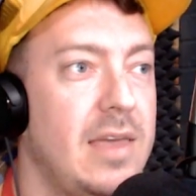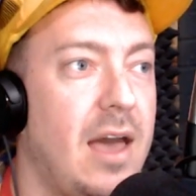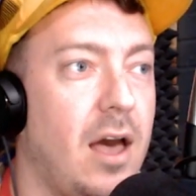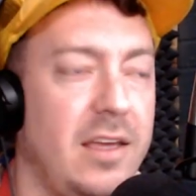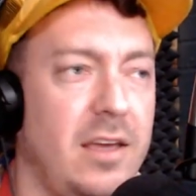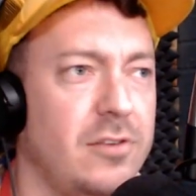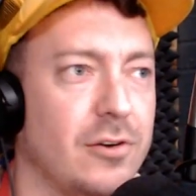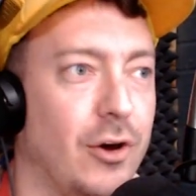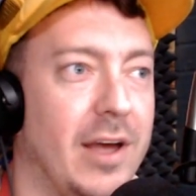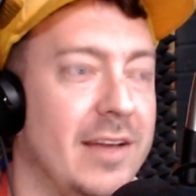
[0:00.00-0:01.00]
Yeah, I guess
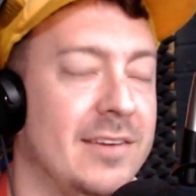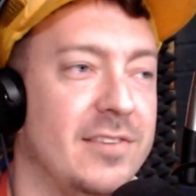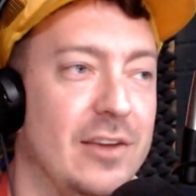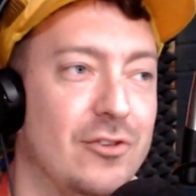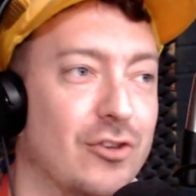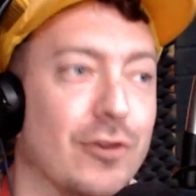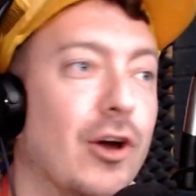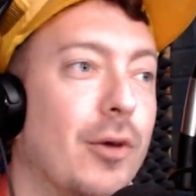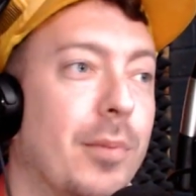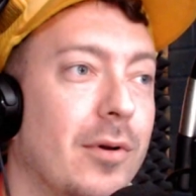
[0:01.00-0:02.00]
I'll go ahead and say
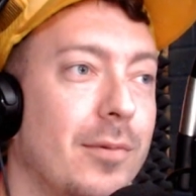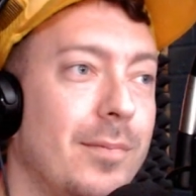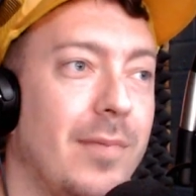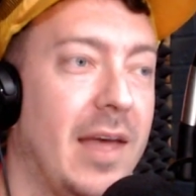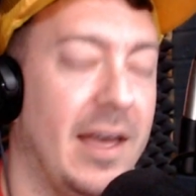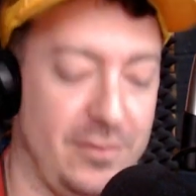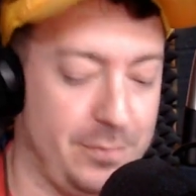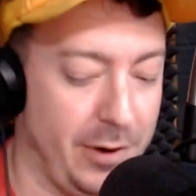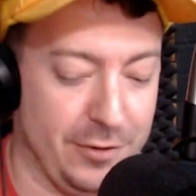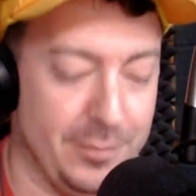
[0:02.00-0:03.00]
Chernobyl
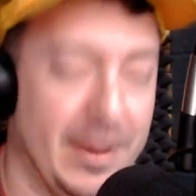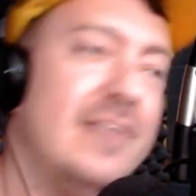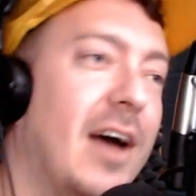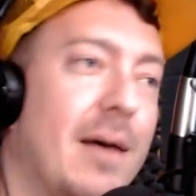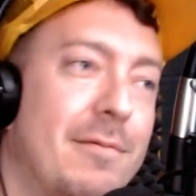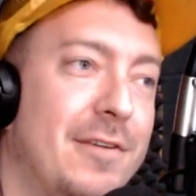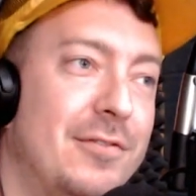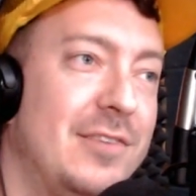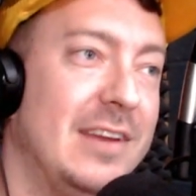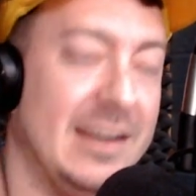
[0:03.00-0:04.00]
as part of my top
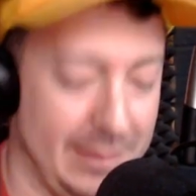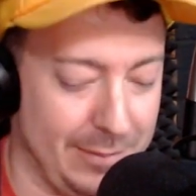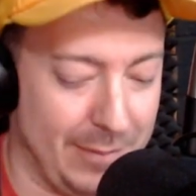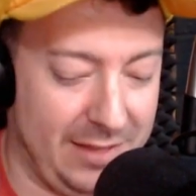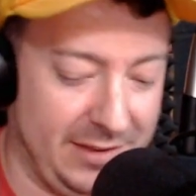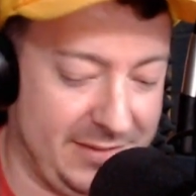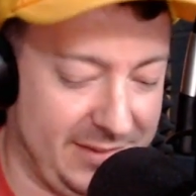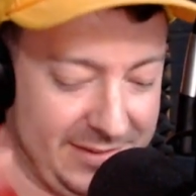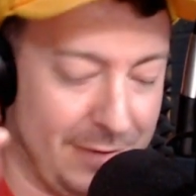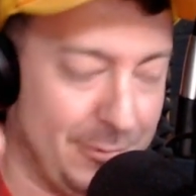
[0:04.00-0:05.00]
15. My
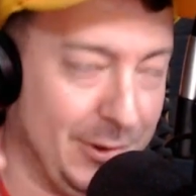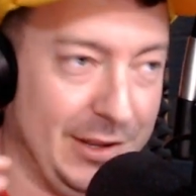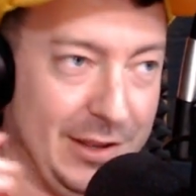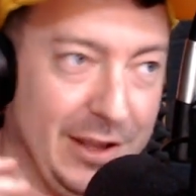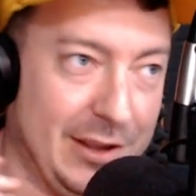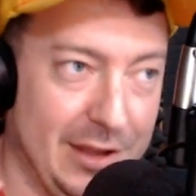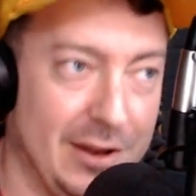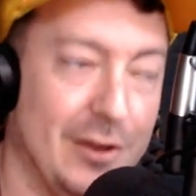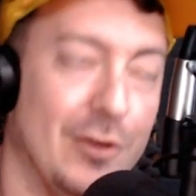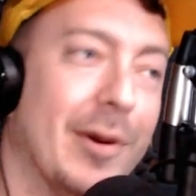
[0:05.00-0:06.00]
list is not really like
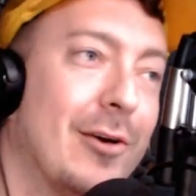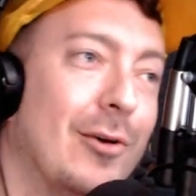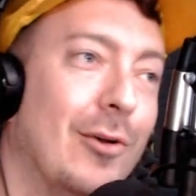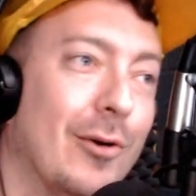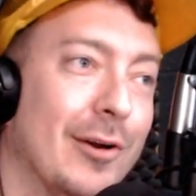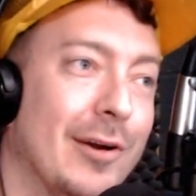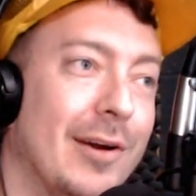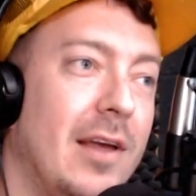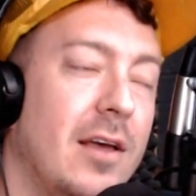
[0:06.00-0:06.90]
in a numerical order,